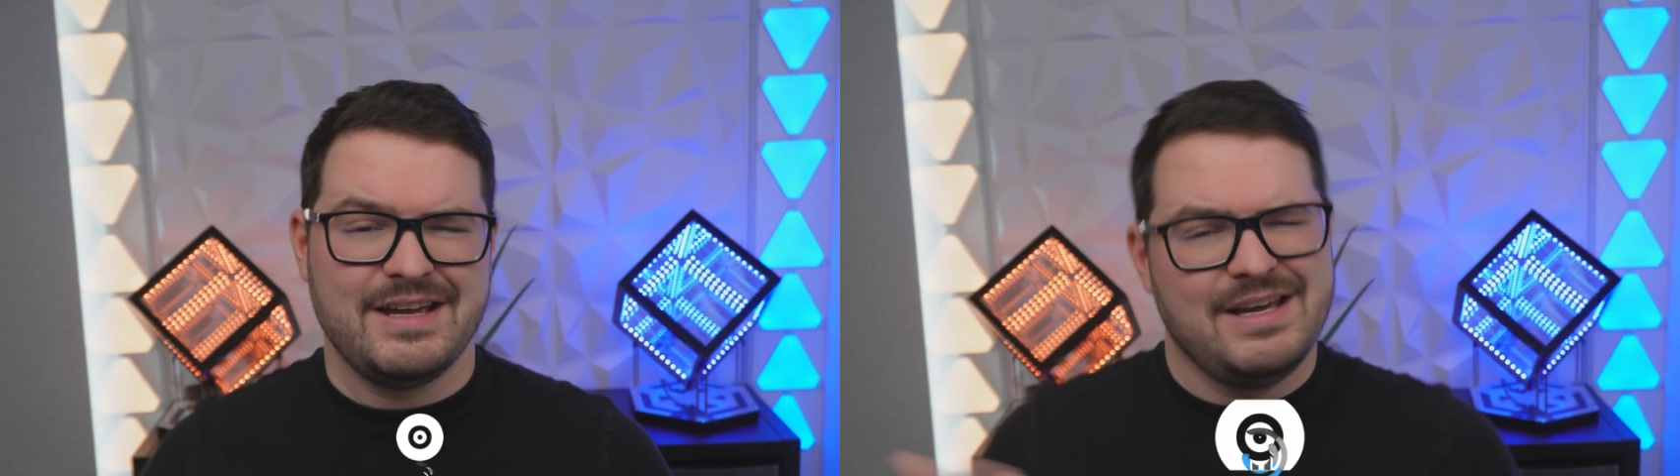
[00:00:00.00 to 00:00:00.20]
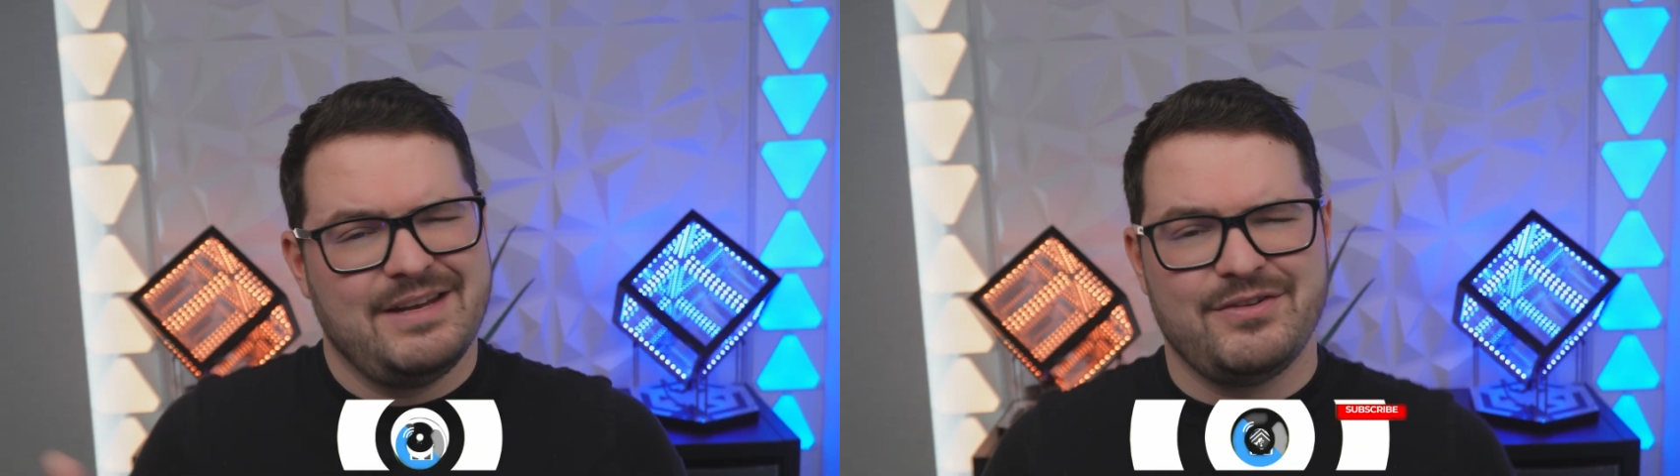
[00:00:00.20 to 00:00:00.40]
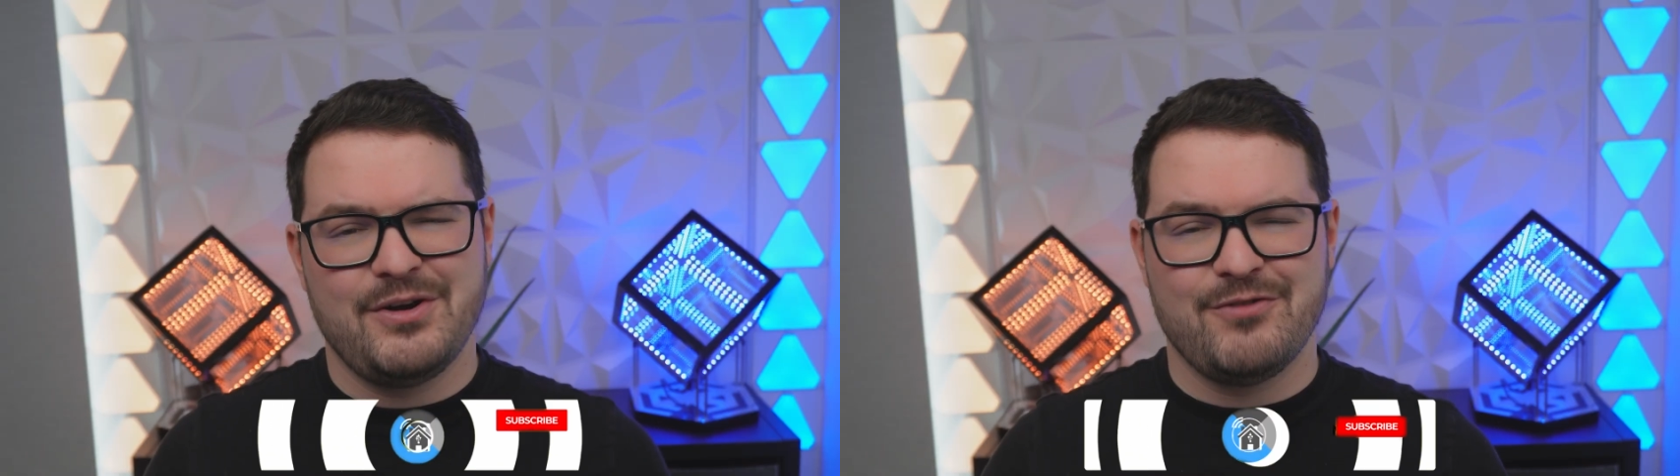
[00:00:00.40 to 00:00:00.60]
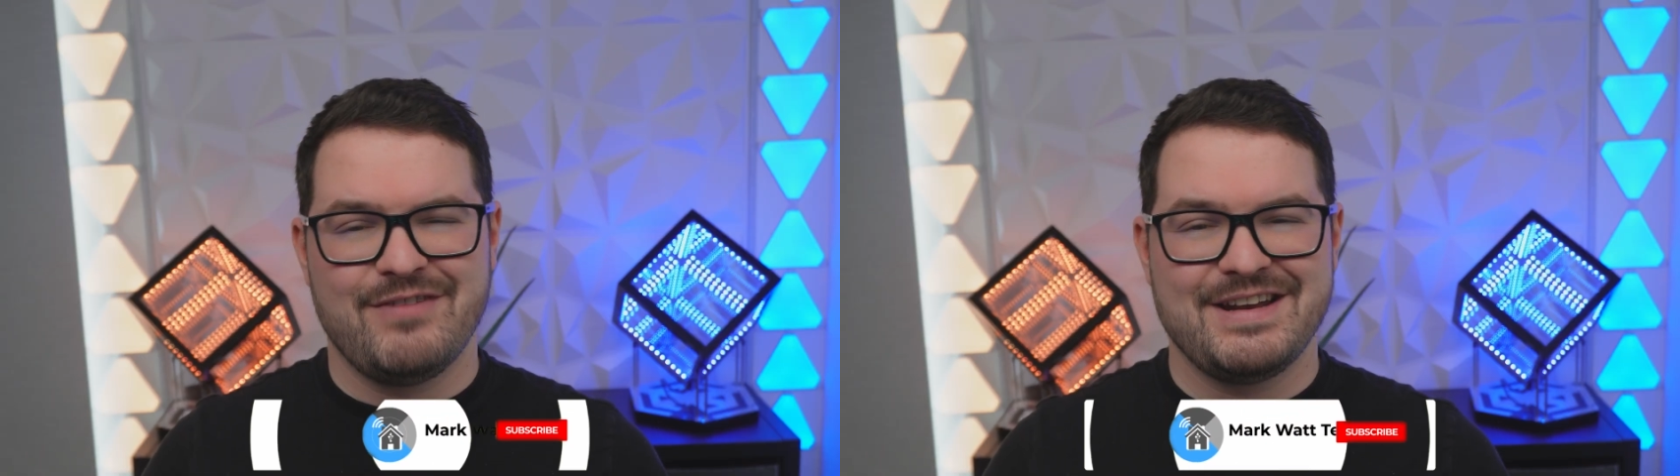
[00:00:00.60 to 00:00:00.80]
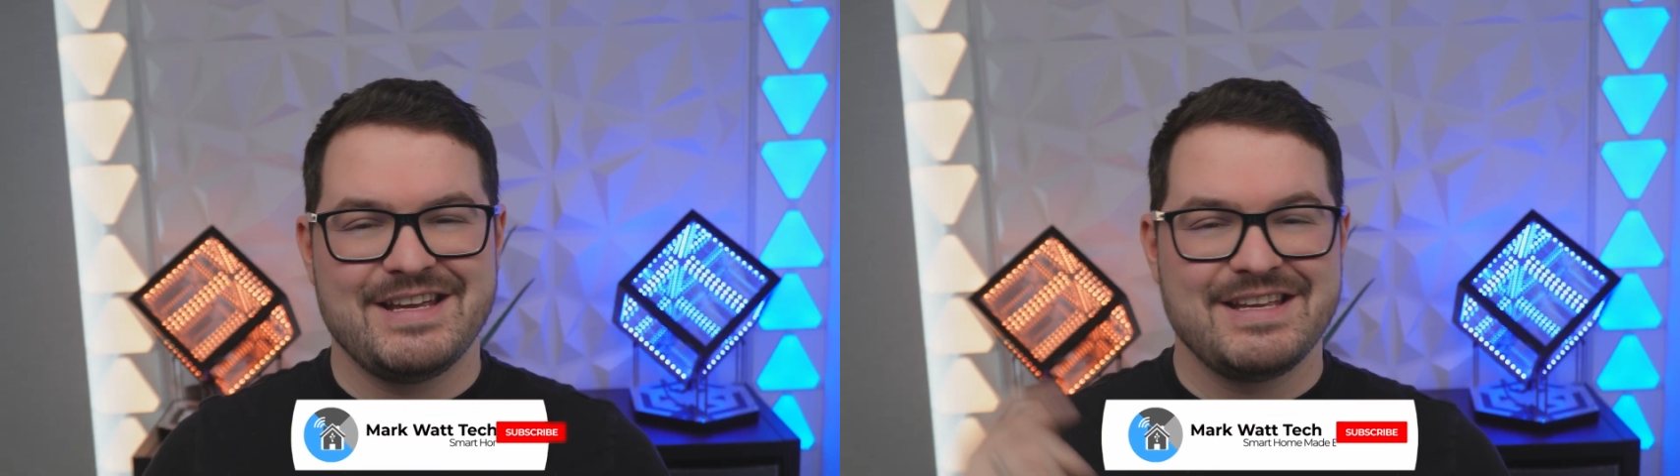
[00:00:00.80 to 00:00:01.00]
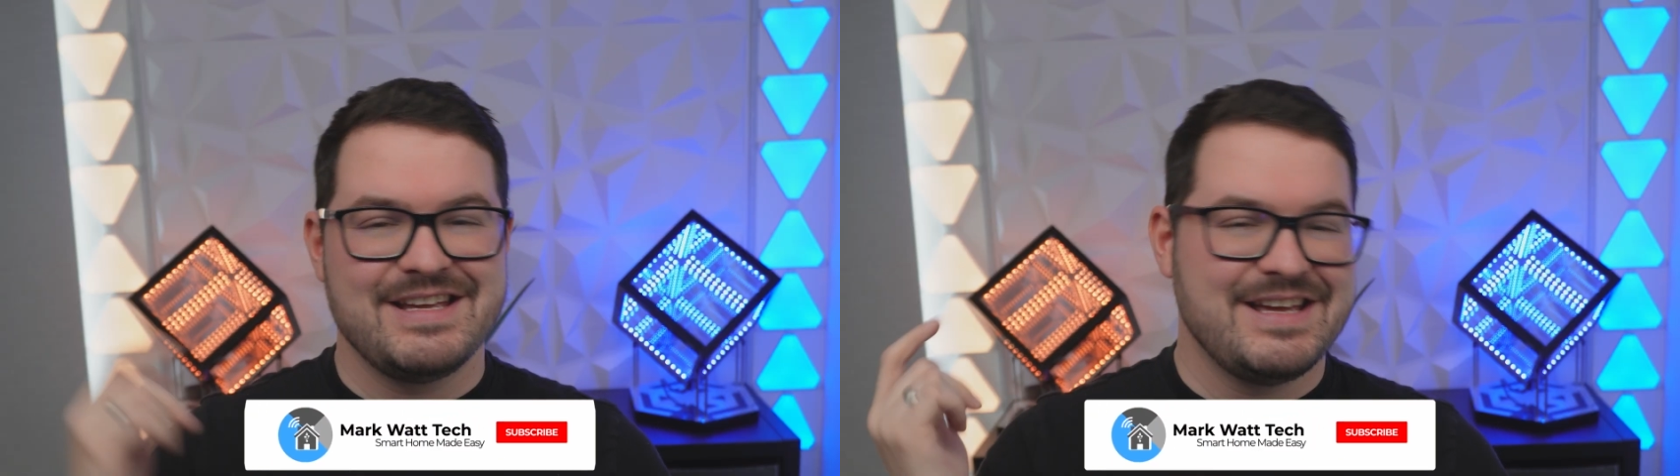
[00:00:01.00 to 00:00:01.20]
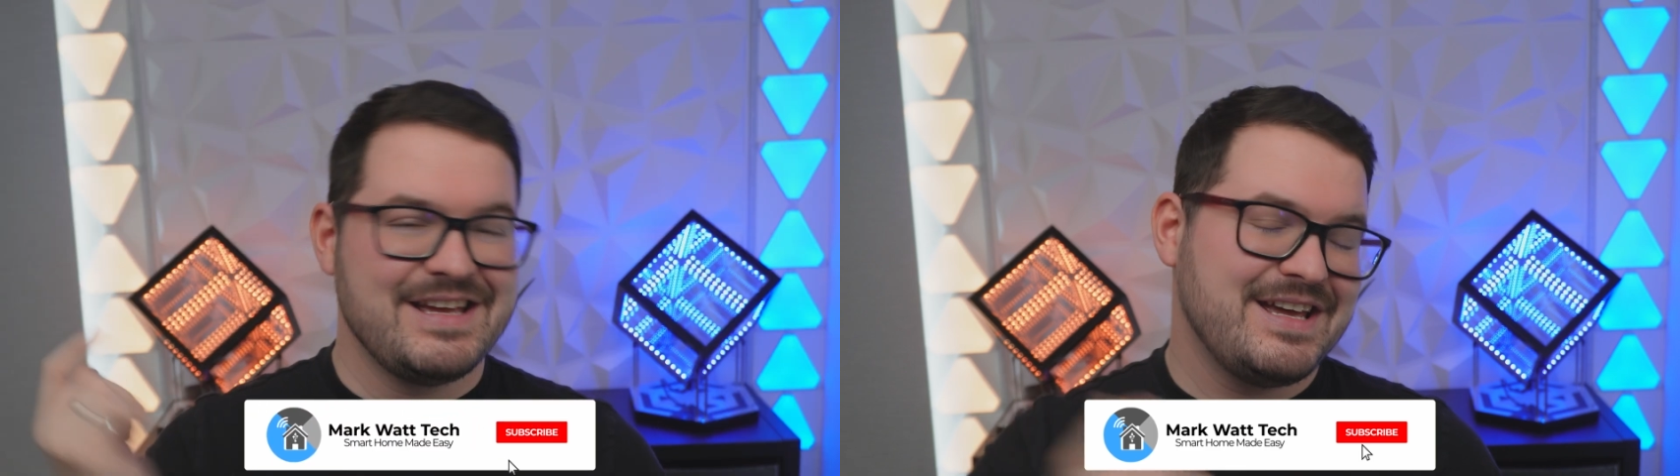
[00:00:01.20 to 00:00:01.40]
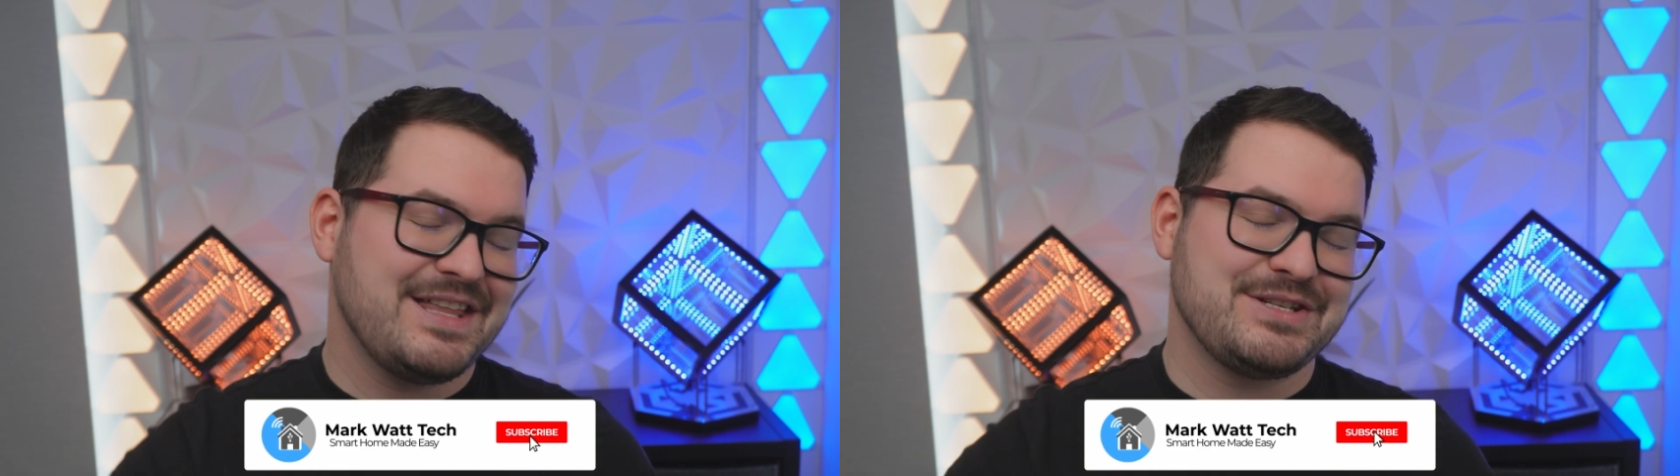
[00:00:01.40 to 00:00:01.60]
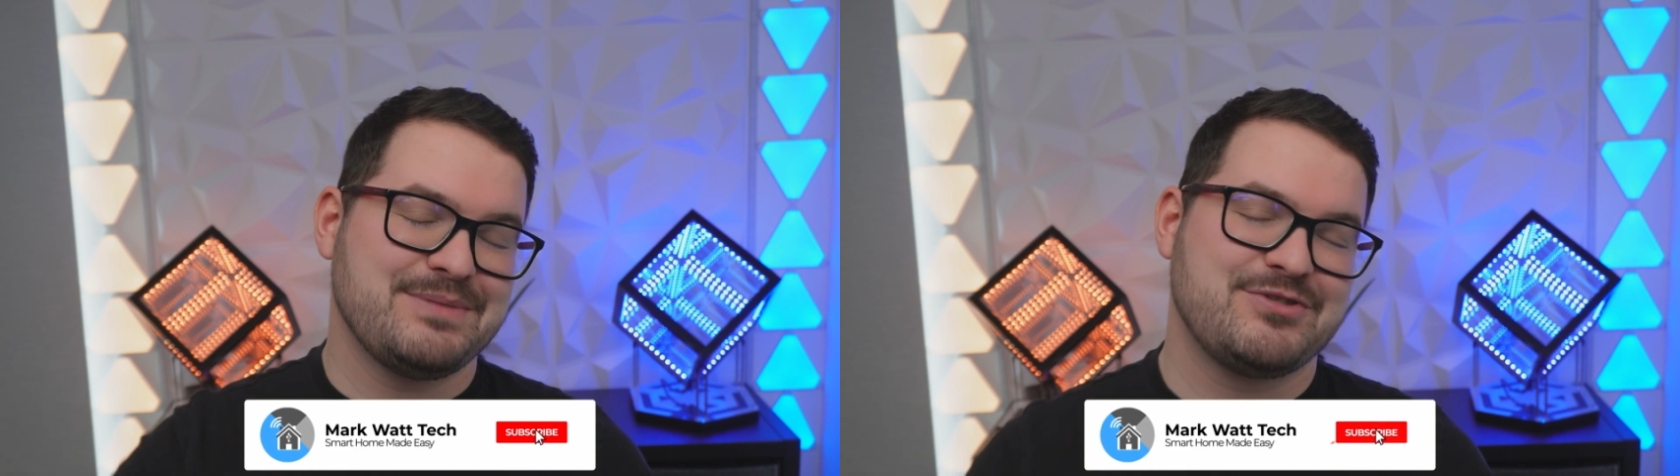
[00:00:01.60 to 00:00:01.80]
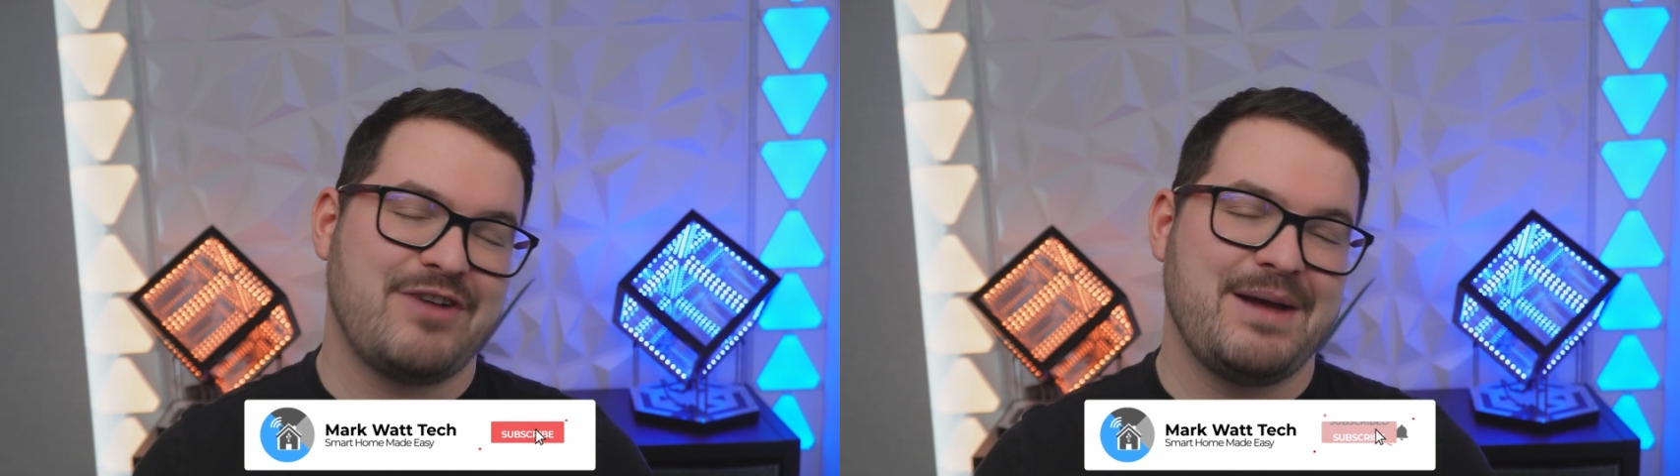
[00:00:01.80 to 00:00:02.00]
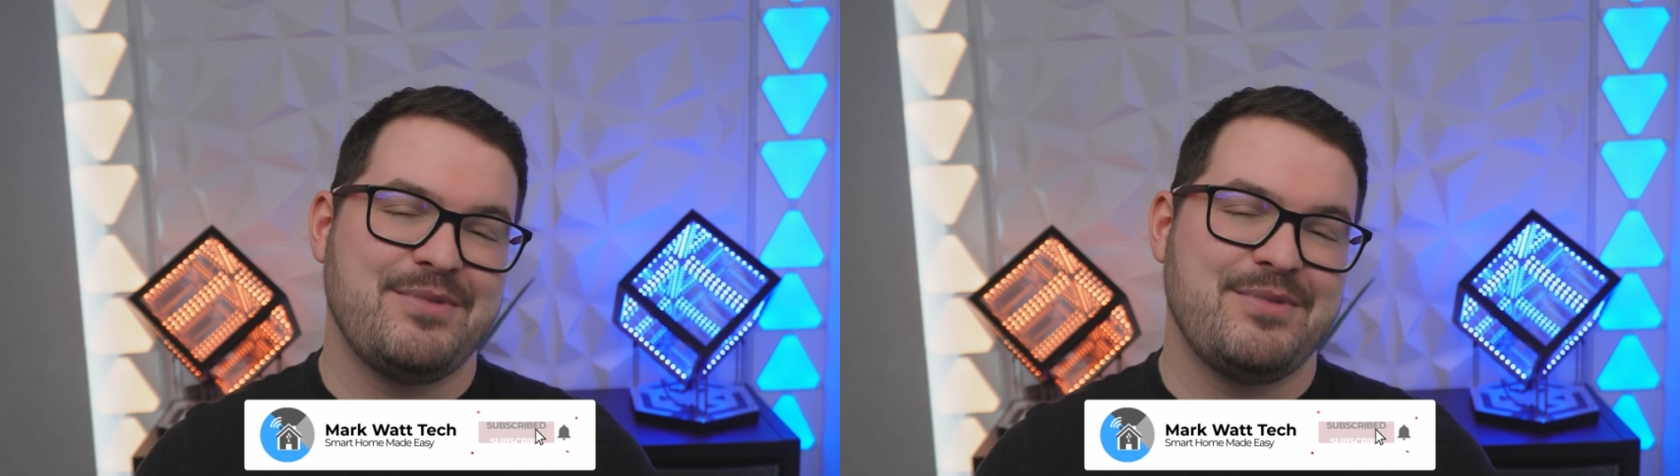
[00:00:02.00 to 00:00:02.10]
and if you're not already, hit that subscribe